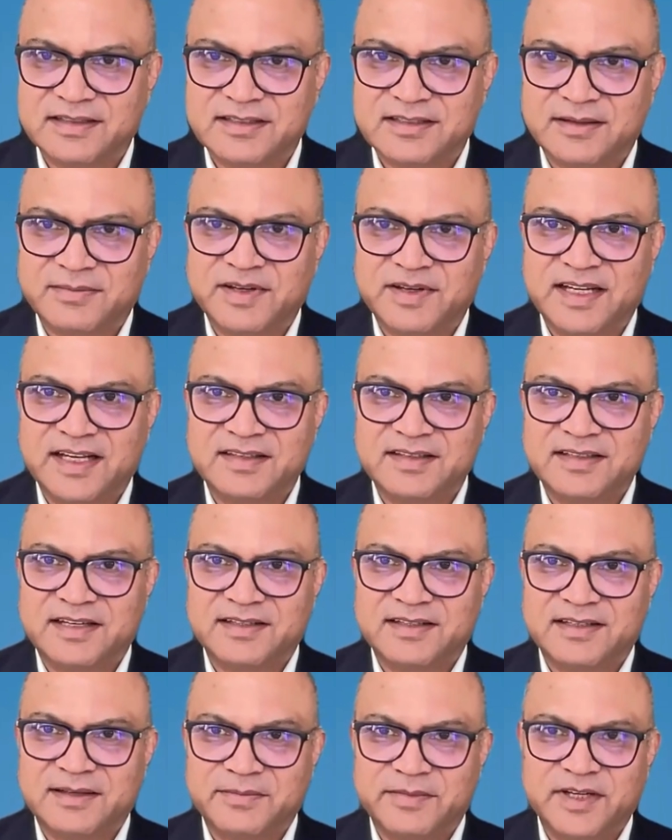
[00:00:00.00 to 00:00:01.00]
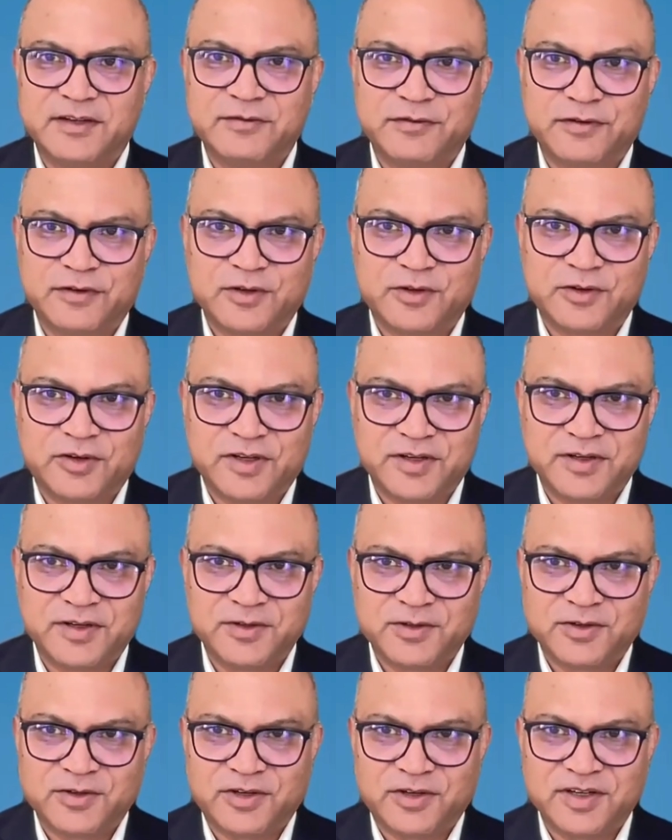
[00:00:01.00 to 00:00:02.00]
suppliers that are meant for a
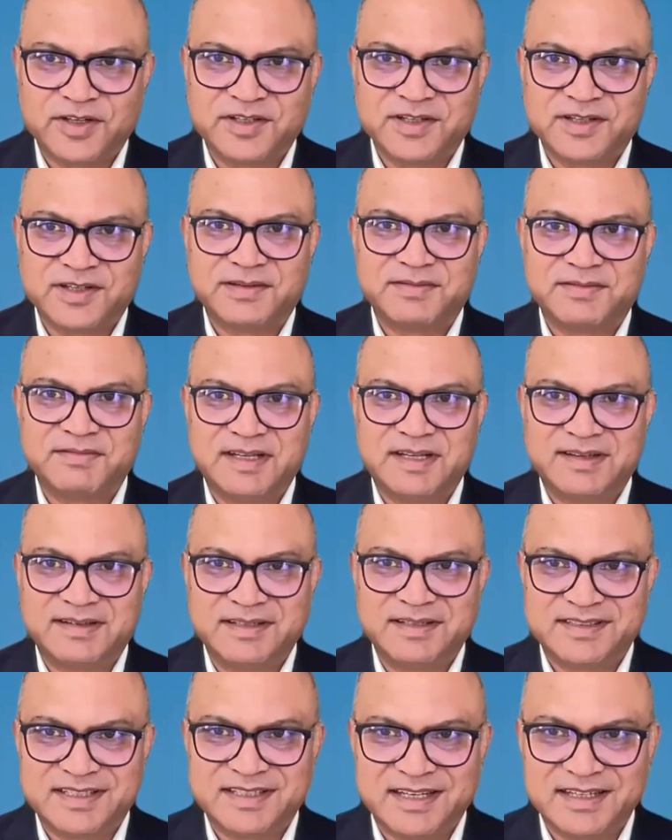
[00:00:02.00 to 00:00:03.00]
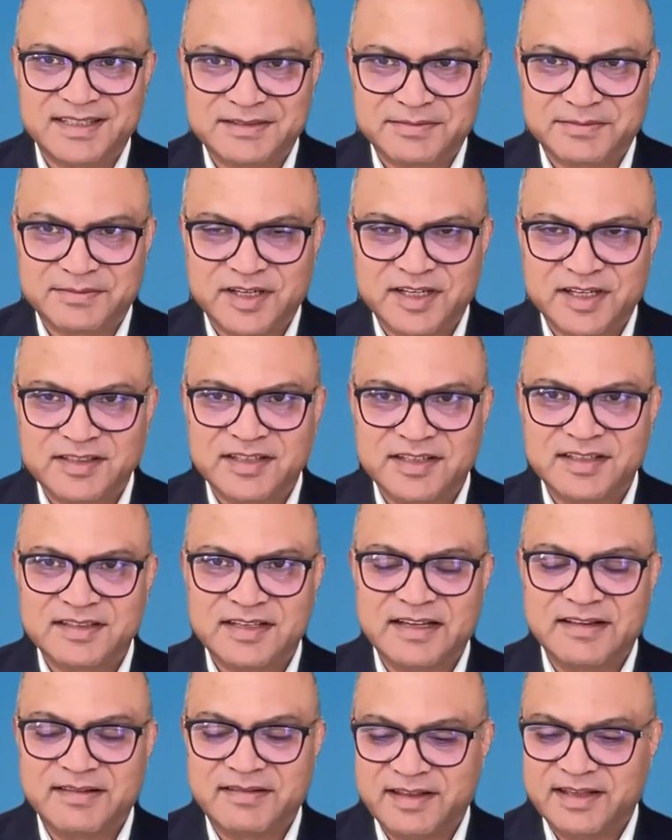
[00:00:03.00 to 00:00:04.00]
quarter-to-quarter result
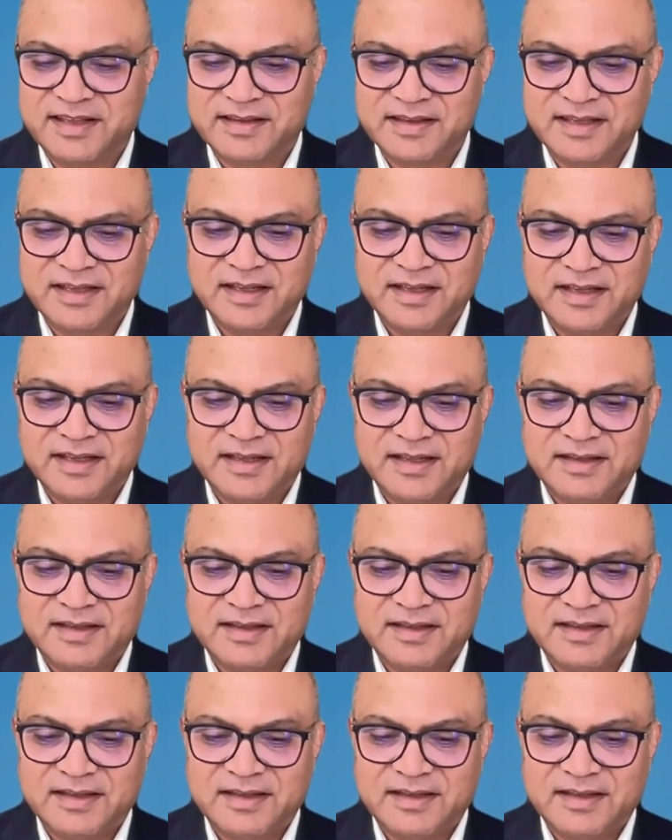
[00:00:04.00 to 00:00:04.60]
process, I think